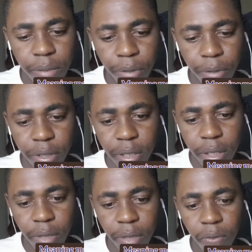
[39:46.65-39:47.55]
person,
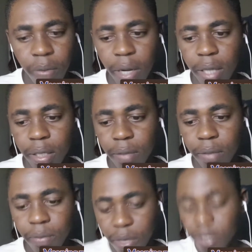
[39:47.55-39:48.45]
and the robot,
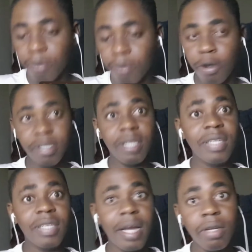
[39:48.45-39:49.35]
there's a person
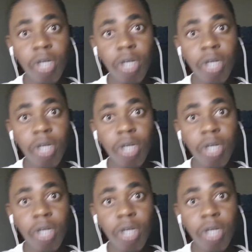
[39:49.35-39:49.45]
inside the